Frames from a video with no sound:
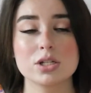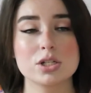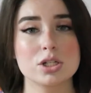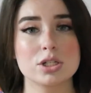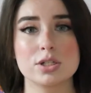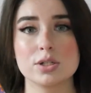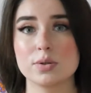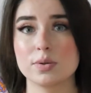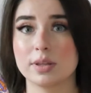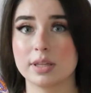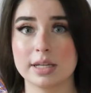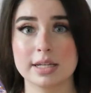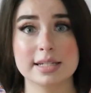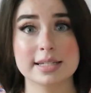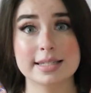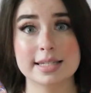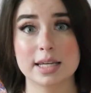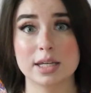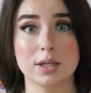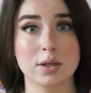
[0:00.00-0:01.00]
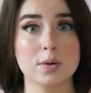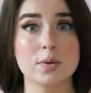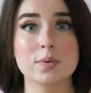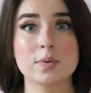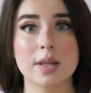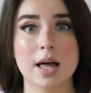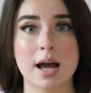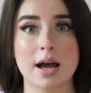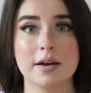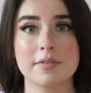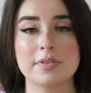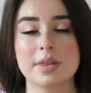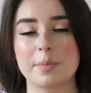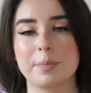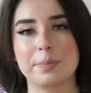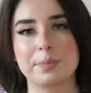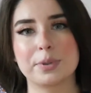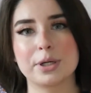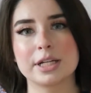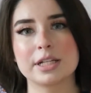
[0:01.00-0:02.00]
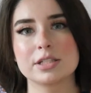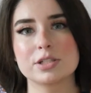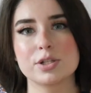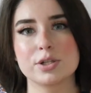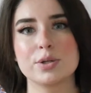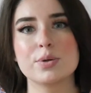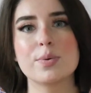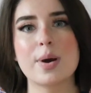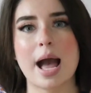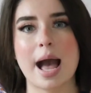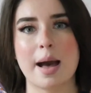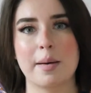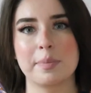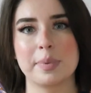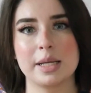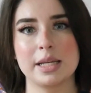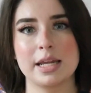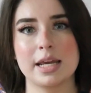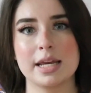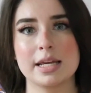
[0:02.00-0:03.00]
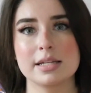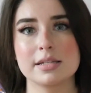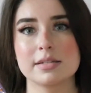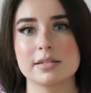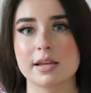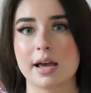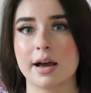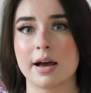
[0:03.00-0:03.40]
to do things that you love, that brings you happiness,